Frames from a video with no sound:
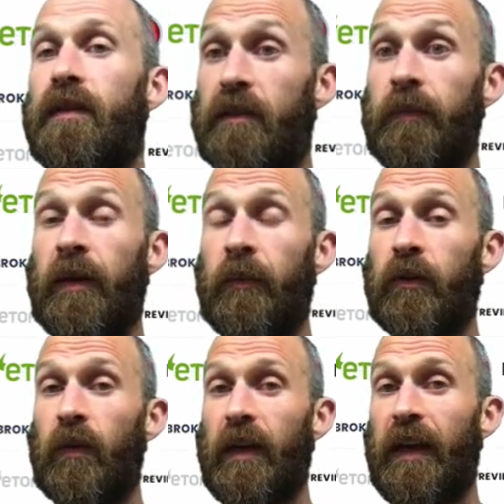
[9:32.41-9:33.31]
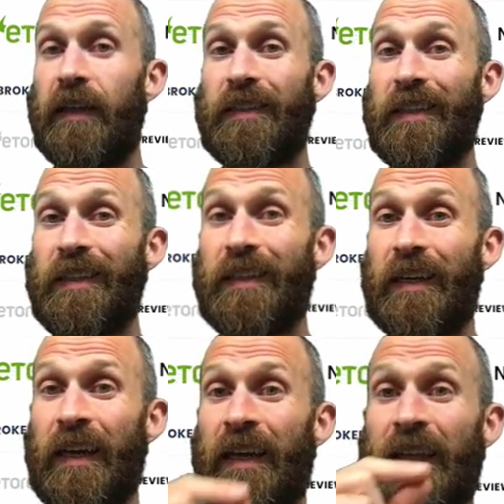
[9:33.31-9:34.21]
September 2018.
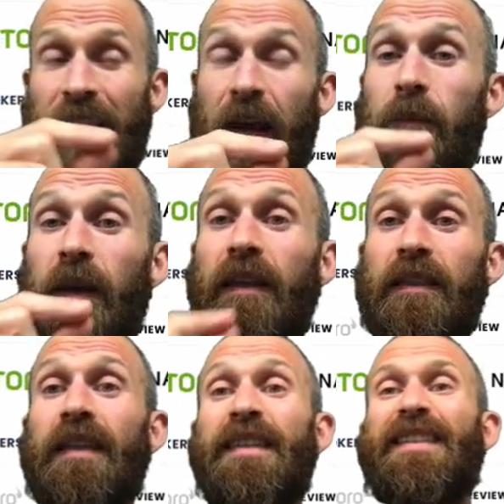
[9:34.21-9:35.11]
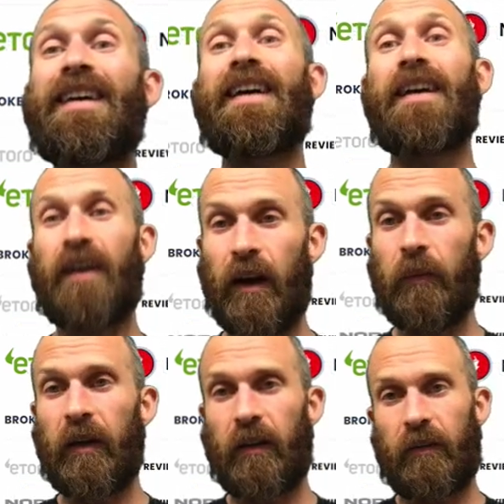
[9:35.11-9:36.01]
That means it's
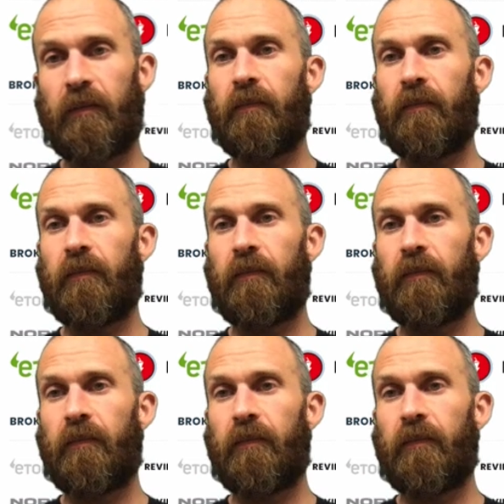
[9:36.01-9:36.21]
coming.